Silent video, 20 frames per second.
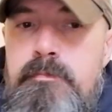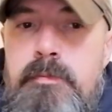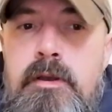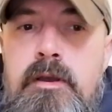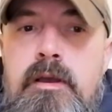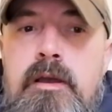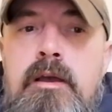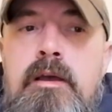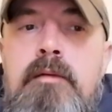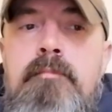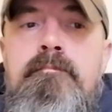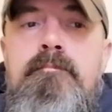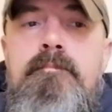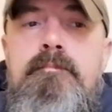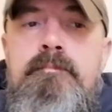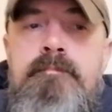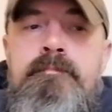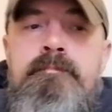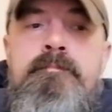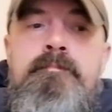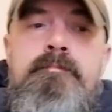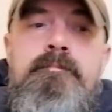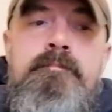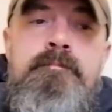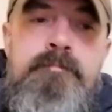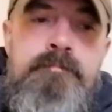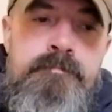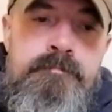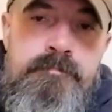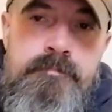But
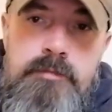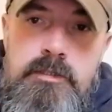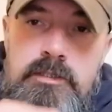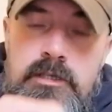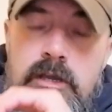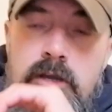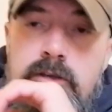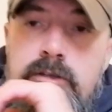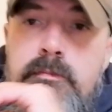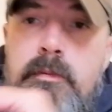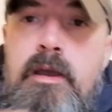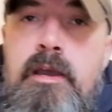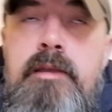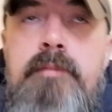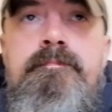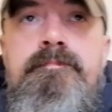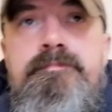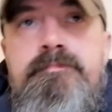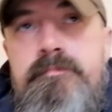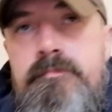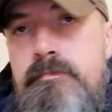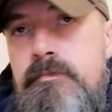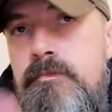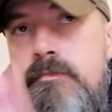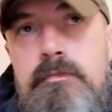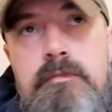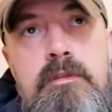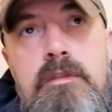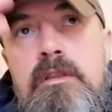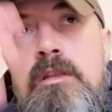excuse me,
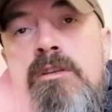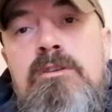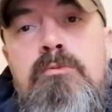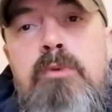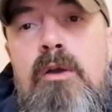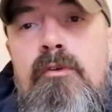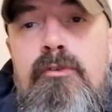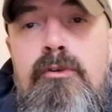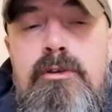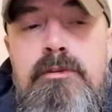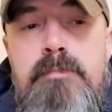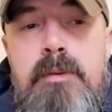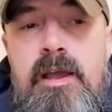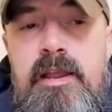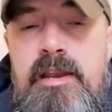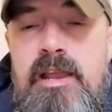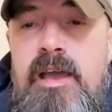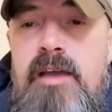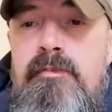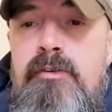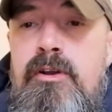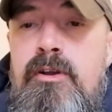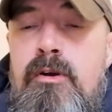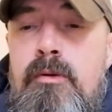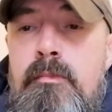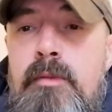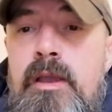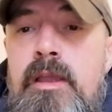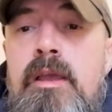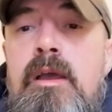this weather is playing havoc
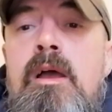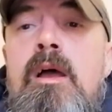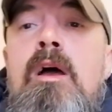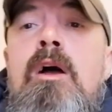on me.